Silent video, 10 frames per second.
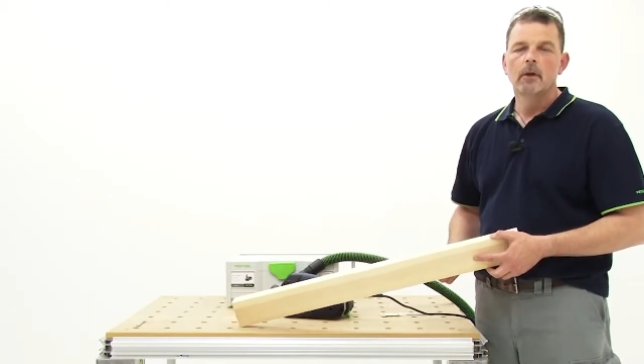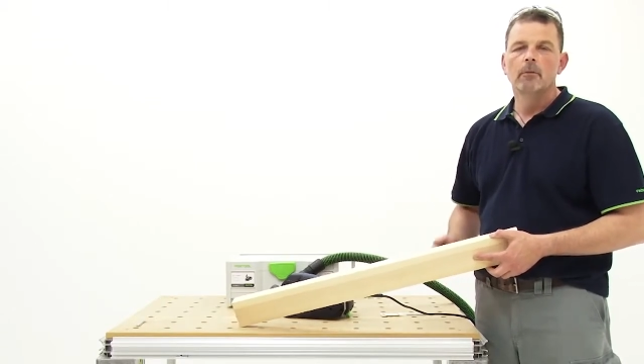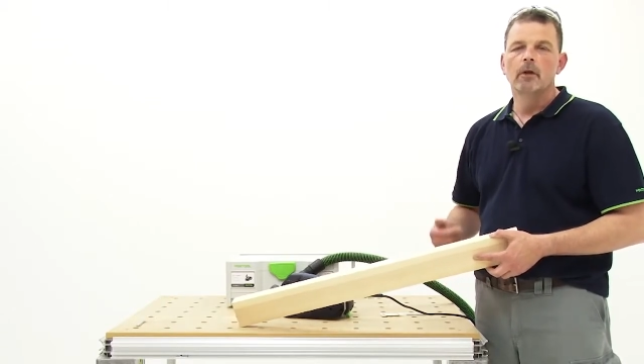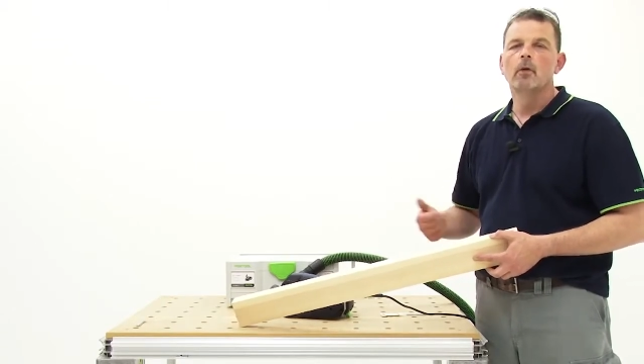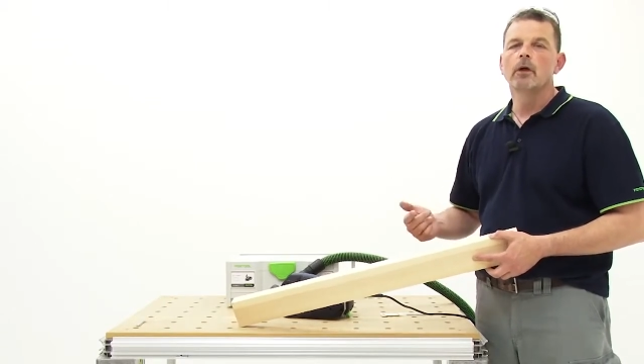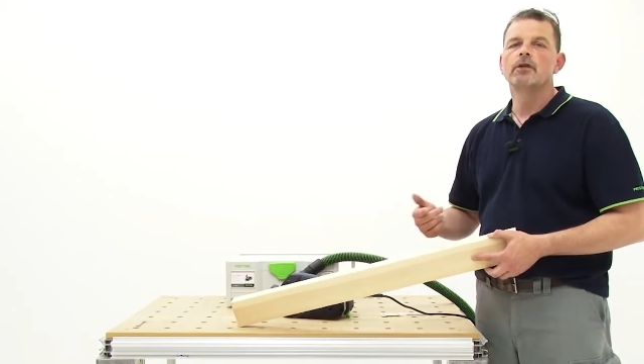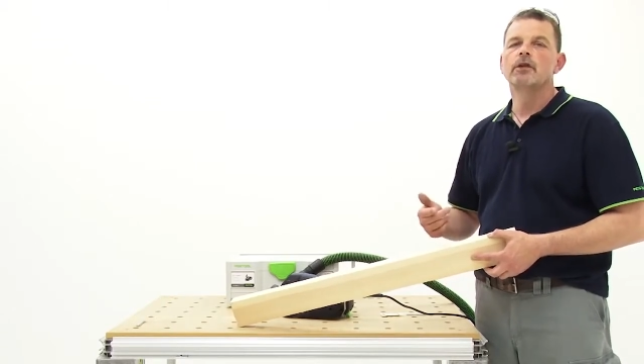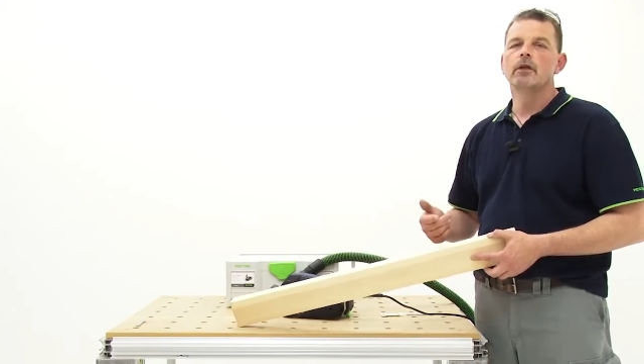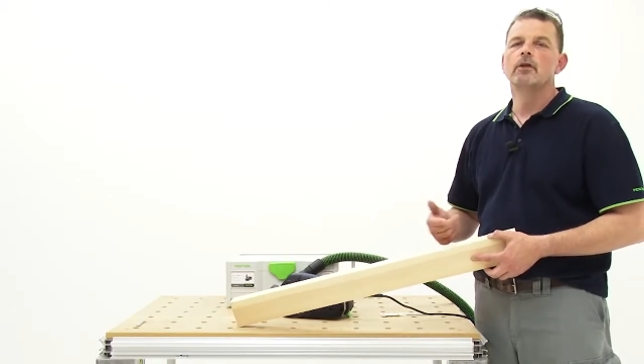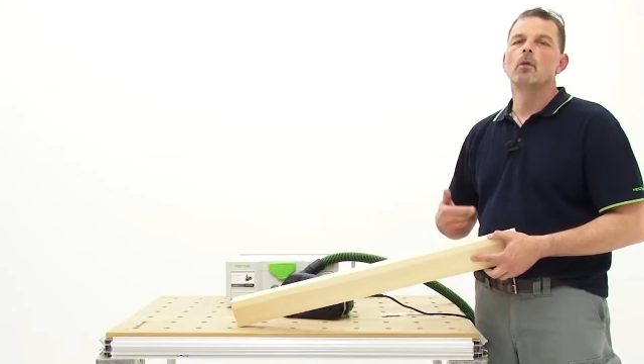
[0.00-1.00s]
But the
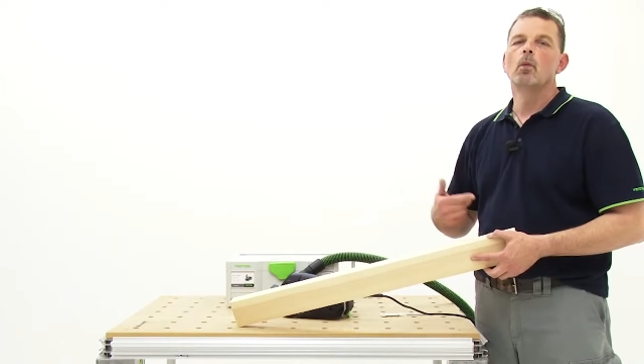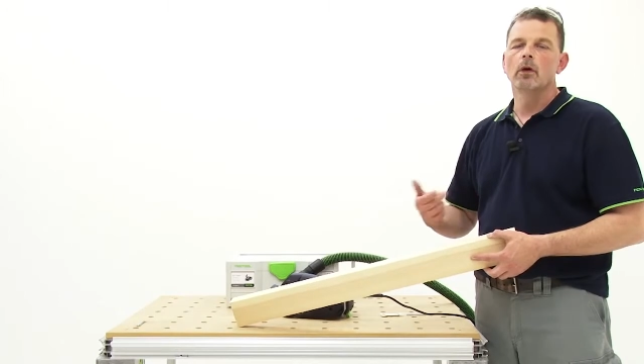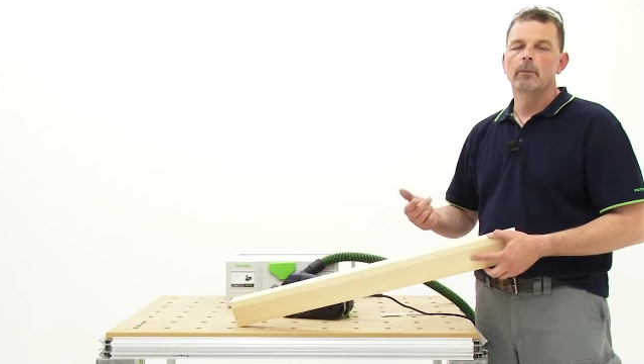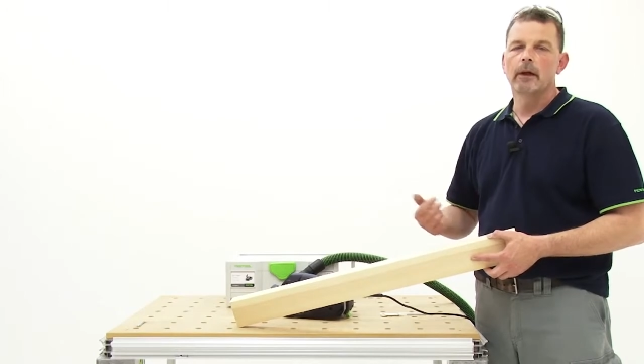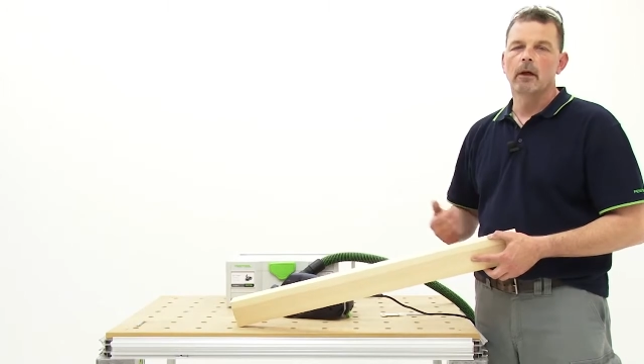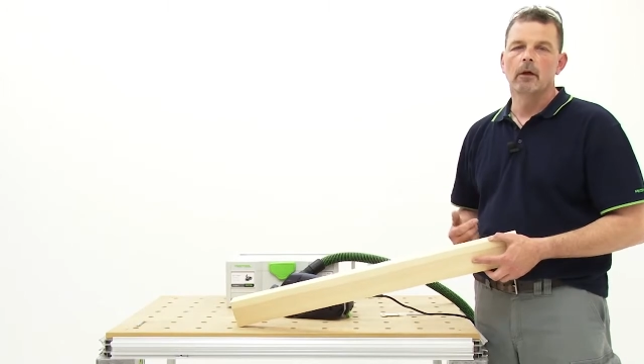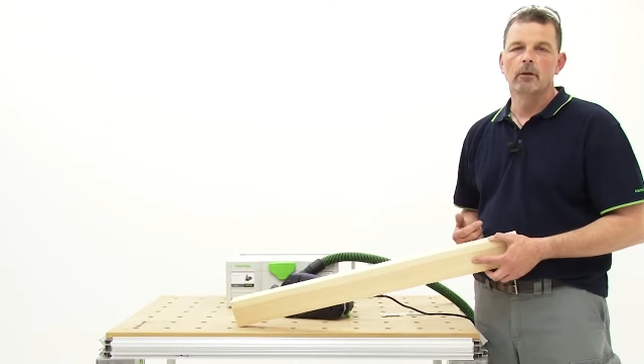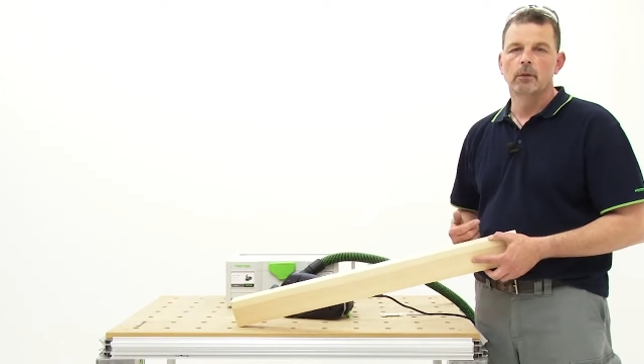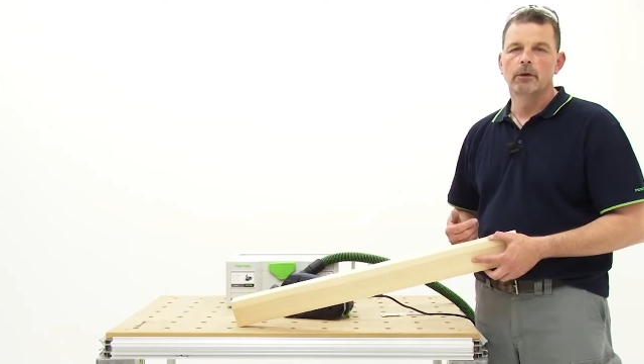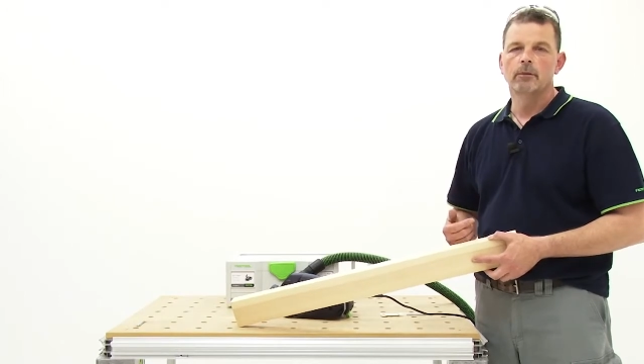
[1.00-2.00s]
question is, what about
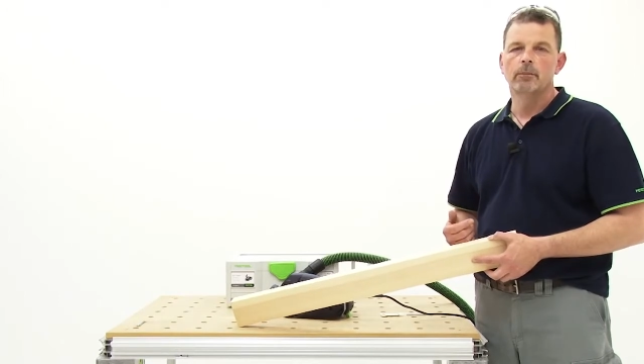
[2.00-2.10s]
hardwoods?